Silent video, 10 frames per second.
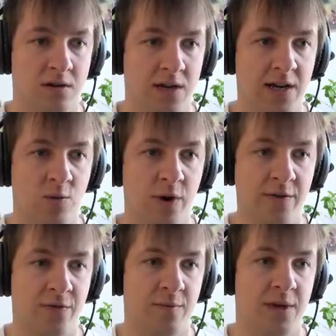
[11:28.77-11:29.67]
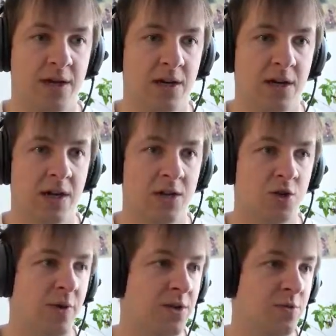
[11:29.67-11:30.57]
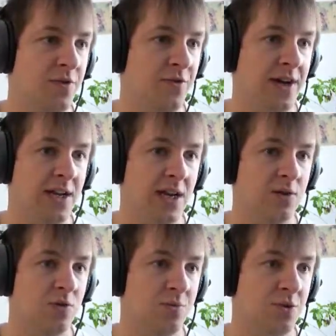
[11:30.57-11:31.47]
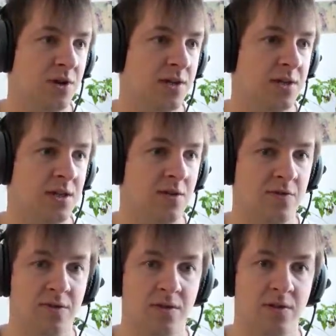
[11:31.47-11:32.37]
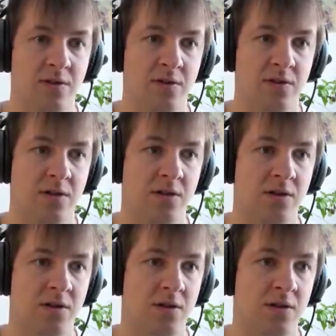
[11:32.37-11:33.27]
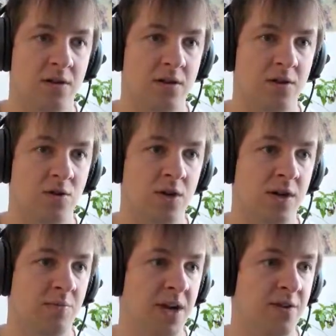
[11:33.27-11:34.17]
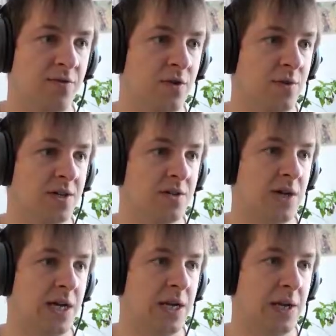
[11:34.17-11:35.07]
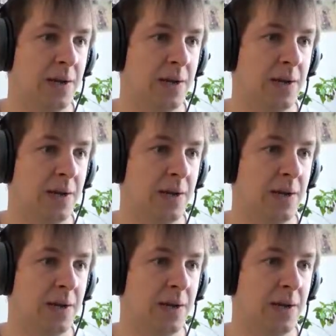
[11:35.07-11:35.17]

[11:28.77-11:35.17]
Get away from me. So where do we find like Cooper and stuff? And only in the Black Forest, right?